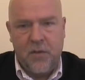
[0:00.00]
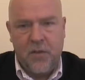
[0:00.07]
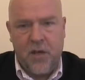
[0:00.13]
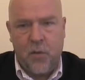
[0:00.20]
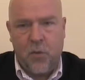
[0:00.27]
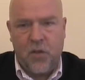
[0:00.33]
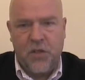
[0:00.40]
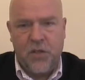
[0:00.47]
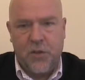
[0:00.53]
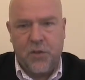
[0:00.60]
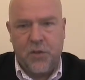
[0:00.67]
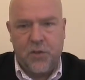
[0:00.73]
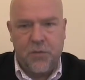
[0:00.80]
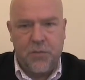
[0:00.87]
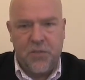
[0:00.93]
You don't want
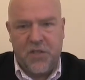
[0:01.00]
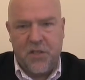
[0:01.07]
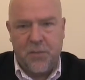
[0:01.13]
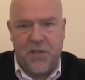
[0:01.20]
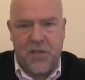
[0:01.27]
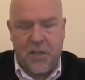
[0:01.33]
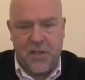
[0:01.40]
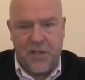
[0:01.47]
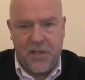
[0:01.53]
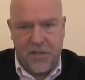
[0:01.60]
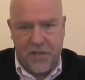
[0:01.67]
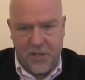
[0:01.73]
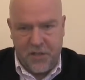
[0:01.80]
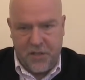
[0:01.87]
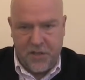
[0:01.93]
all subject
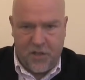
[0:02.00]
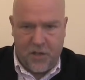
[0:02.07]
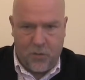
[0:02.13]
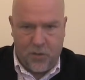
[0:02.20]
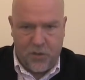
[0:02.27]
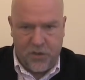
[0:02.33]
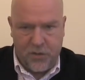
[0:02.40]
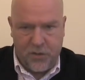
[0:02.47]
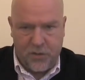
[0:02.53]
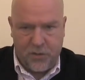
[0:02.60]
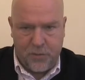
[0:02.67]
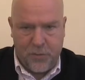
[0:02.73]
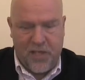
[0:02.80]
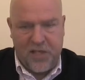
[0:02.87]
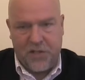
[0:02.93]
teachers, you don't want
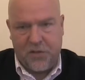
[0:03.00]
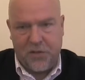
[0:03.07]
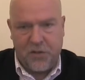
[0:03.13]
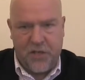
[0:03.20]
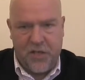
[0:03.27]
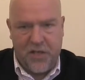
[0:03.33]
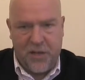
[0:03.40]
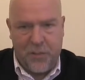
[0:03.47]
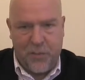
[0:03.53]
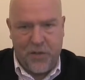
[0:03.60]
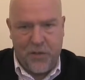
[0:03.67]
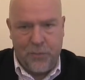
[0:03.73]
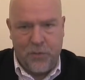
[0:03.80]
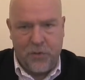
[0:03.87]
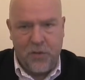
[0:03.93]
all pastoral care
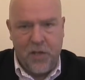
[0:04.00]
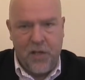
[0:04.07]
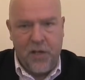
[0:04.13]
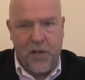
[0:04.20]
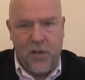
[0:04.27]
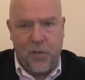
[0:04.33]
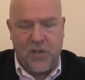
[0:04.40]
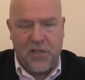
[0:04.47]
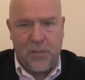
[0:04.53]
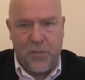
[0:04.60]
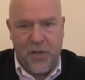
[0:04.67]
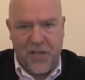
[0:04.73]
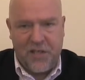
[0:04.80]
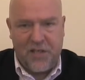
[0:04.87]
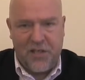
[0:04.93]
people, you want a
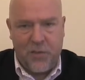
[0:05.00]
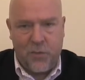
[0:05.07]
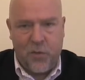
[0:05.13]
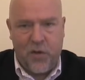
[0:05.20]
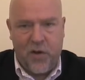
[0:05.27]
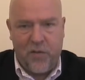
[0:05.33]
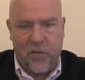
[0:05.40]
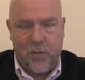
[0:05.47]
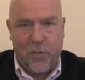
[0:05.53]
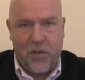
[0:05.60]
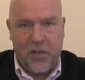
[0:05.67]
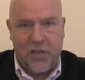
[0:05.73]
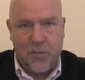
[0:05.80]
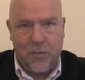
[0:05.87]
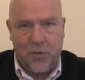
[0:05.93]
mixture wherever
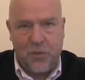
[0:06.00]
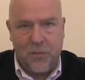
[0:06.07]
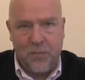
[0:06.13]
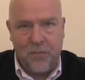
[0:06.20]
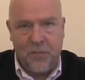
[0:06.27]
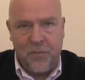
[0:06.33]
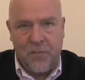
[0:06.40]
possible.